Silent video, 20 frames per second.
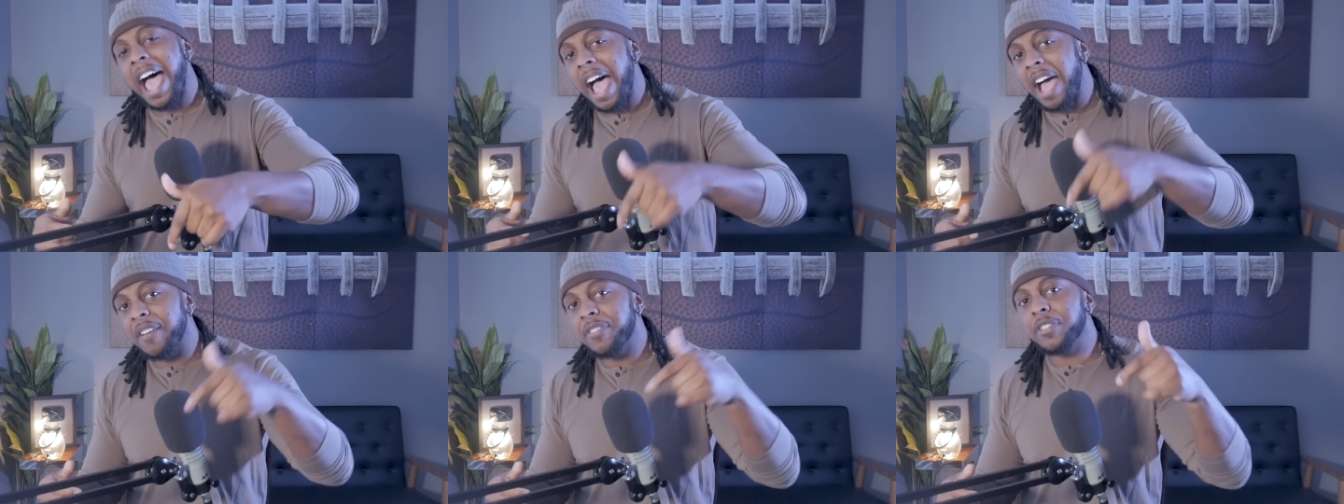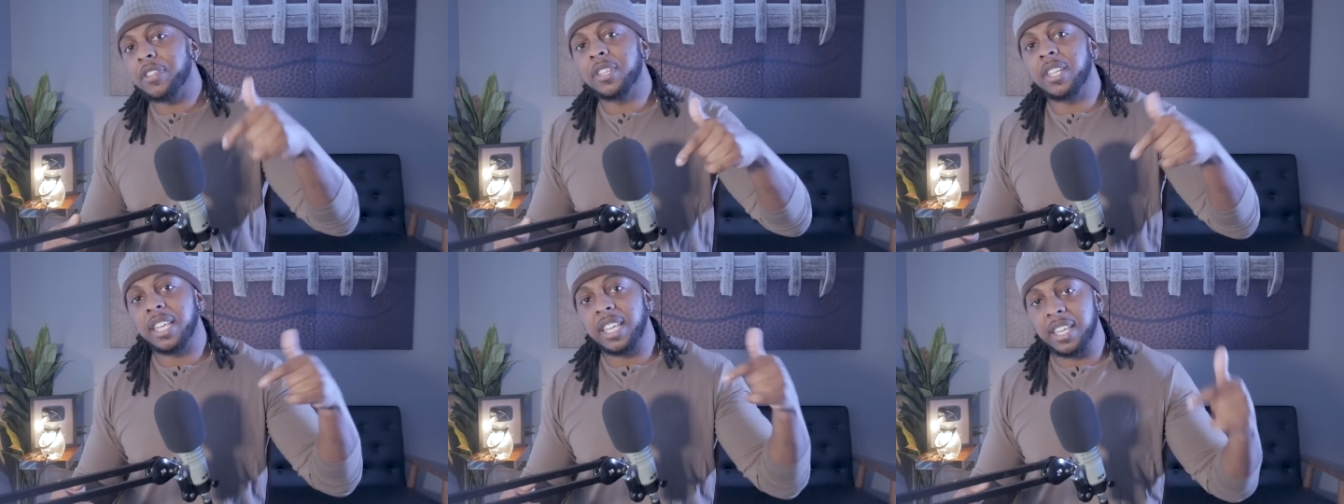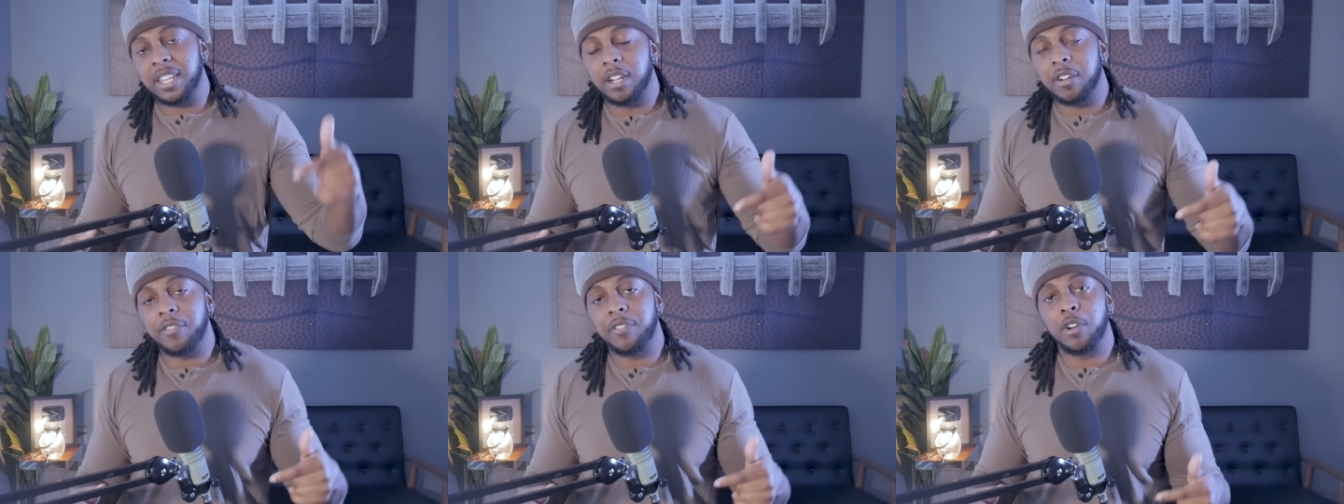after the
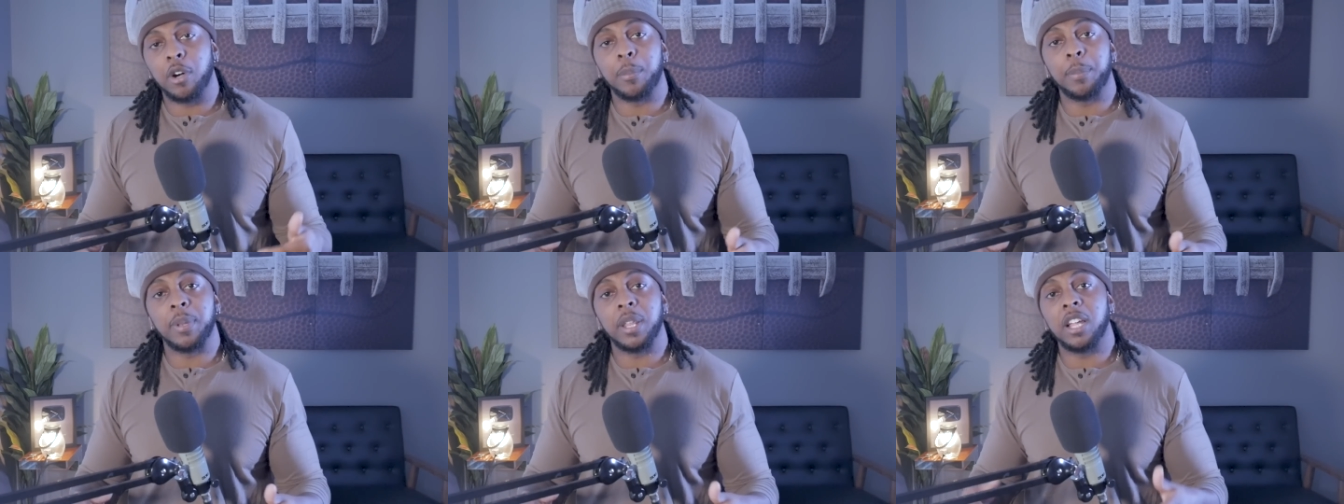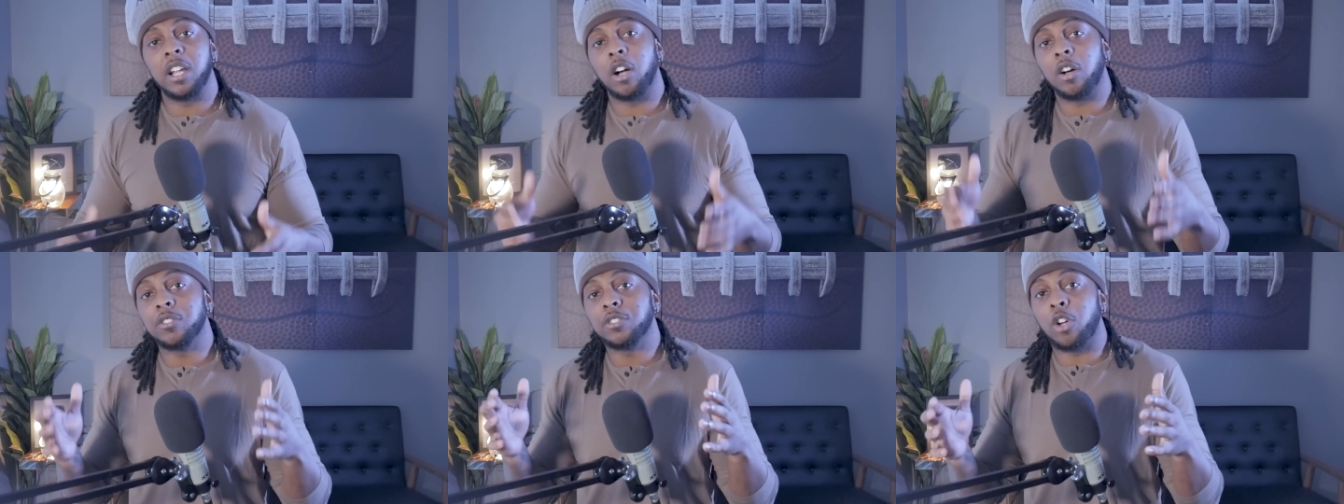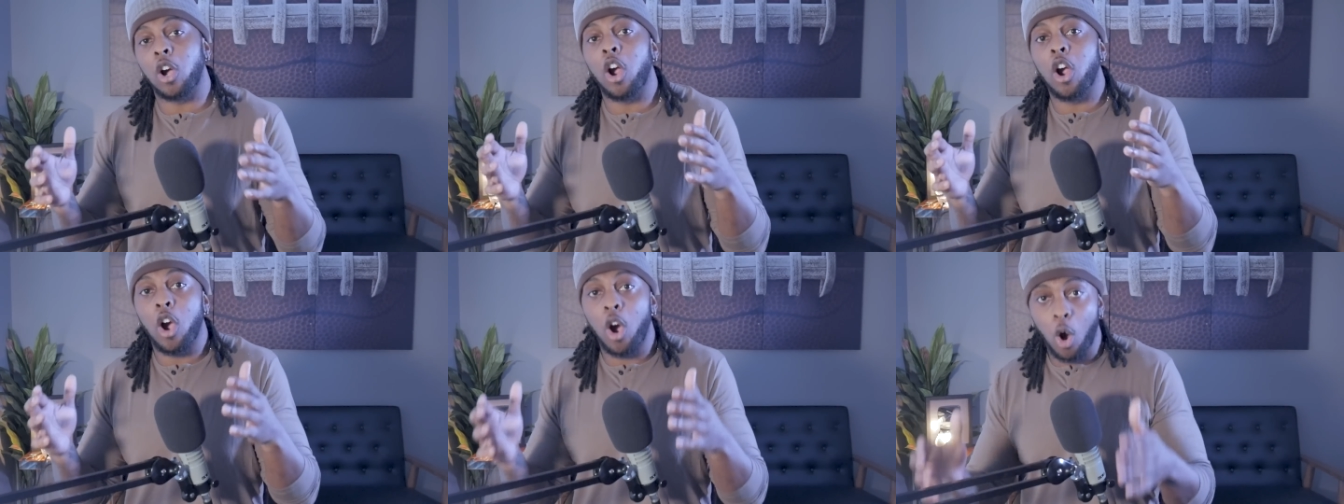NFL
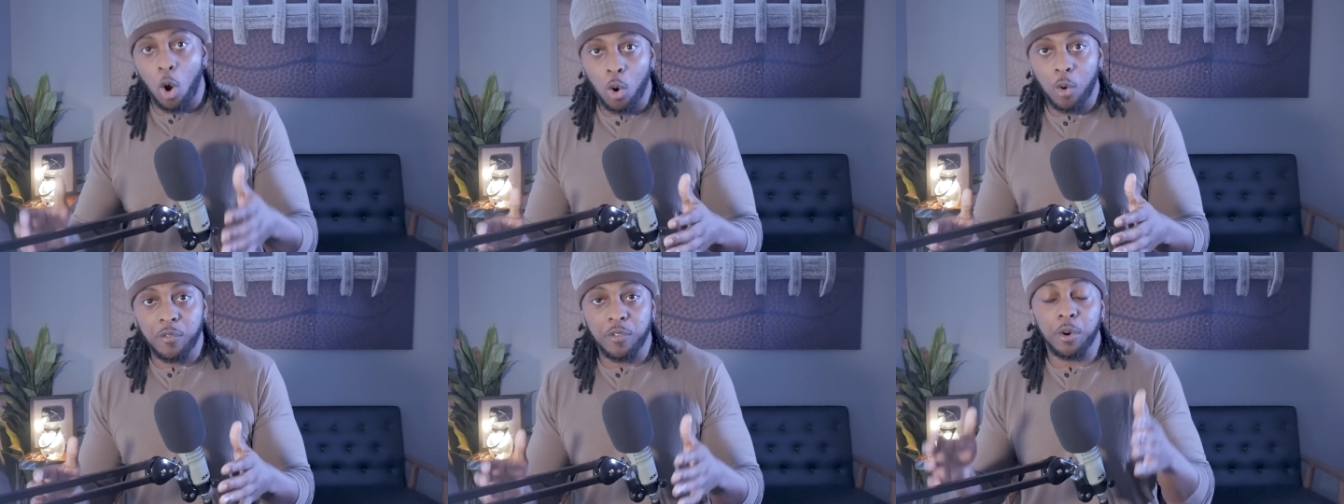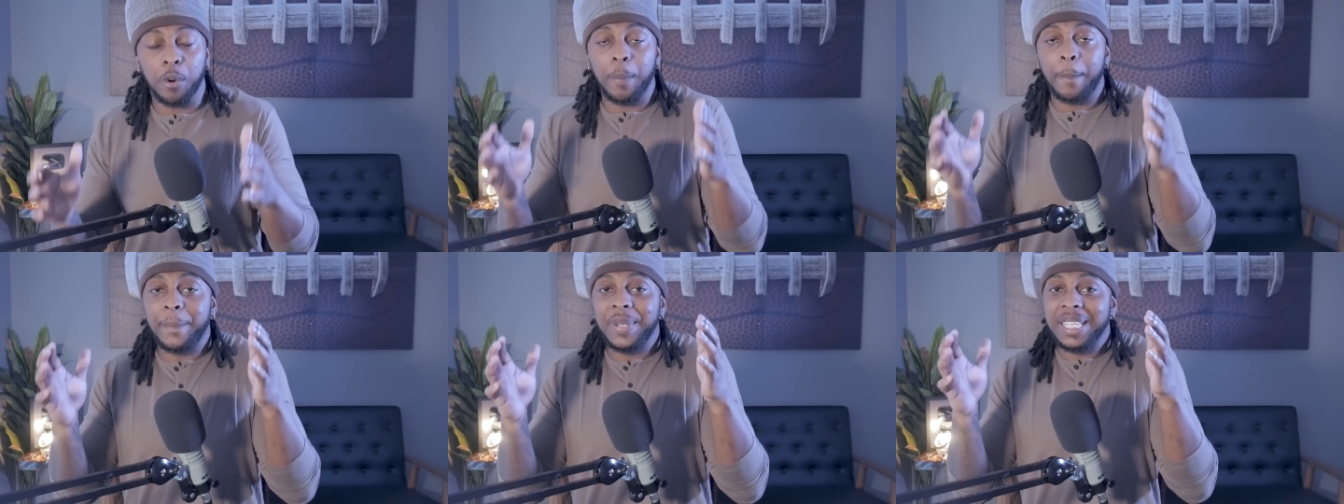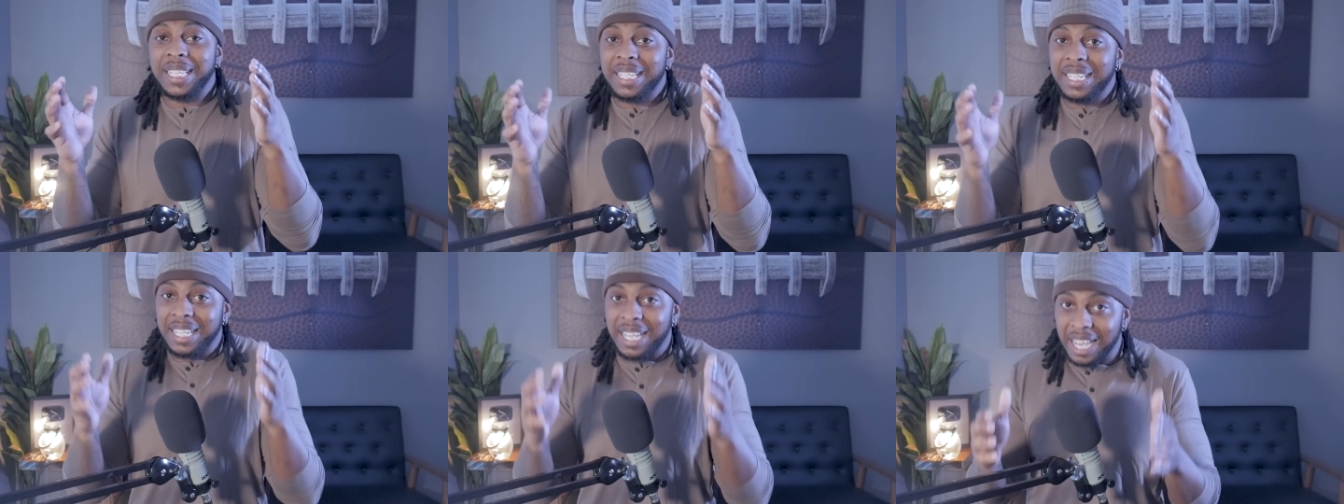playoffs are over
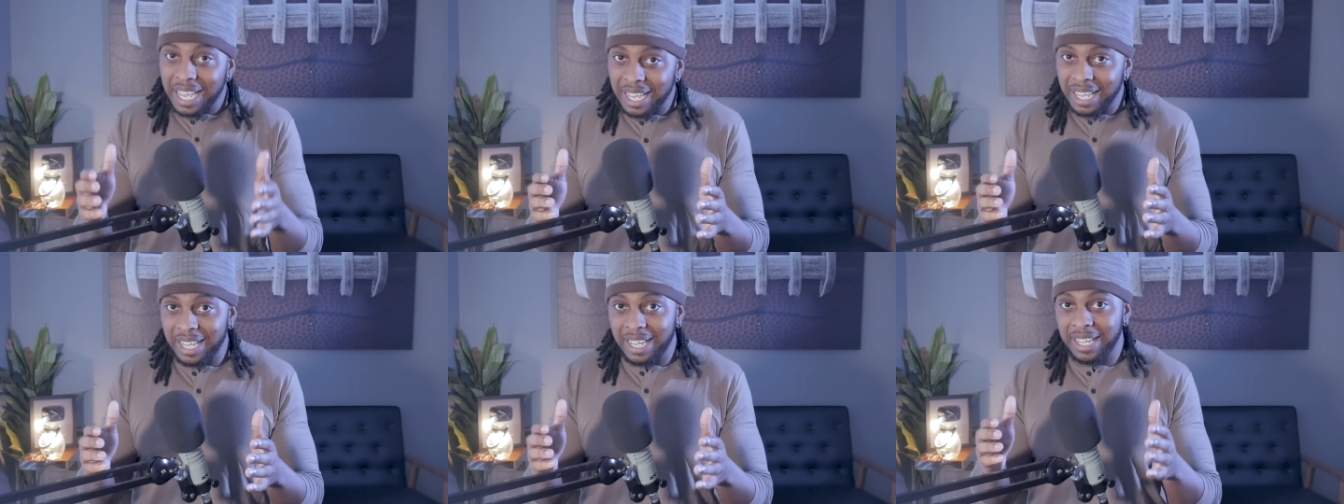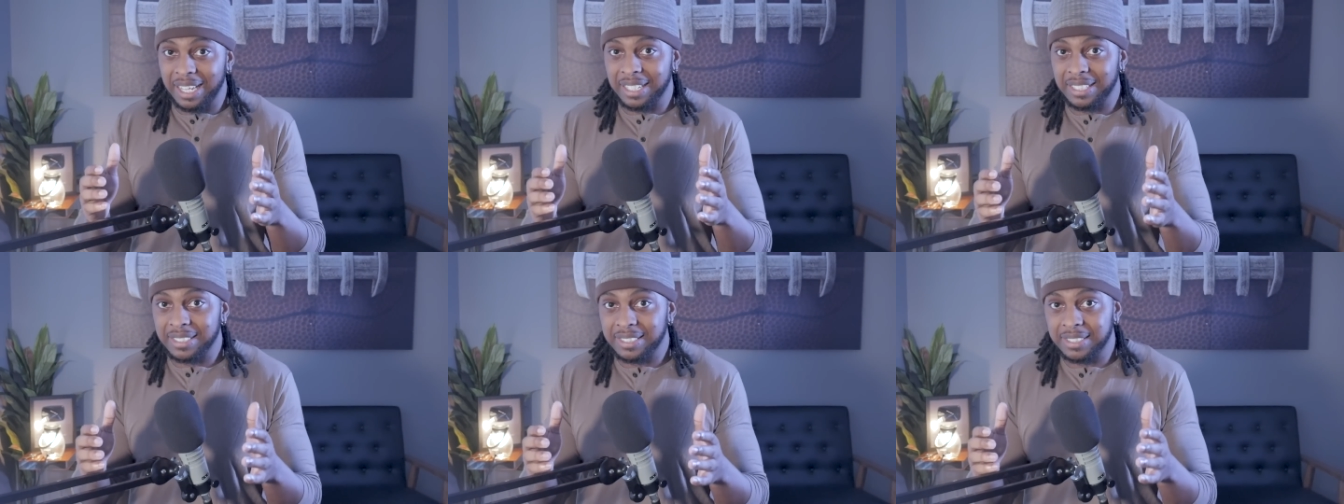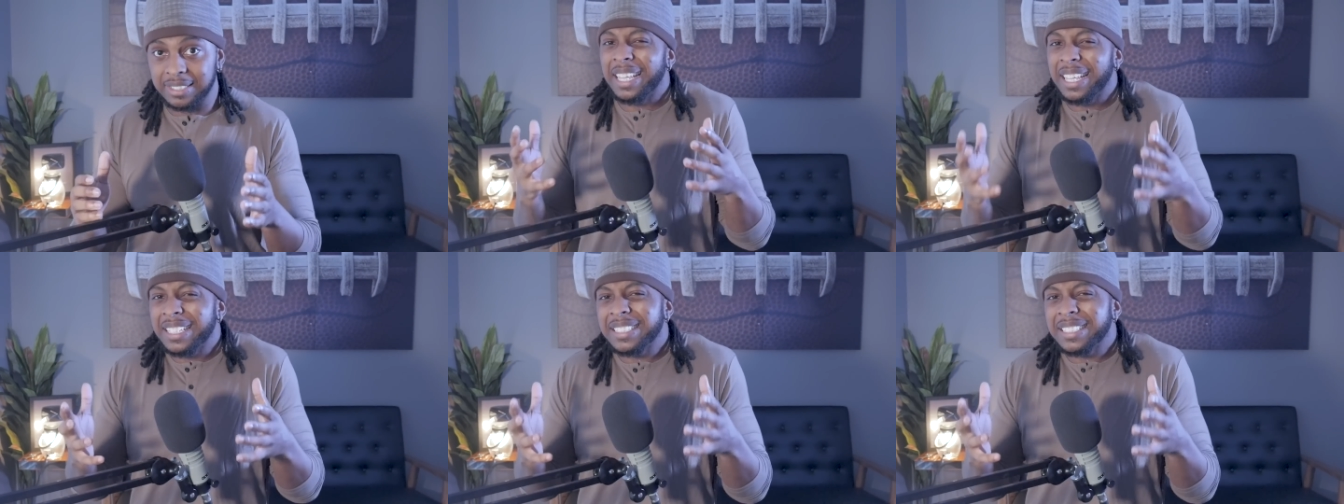because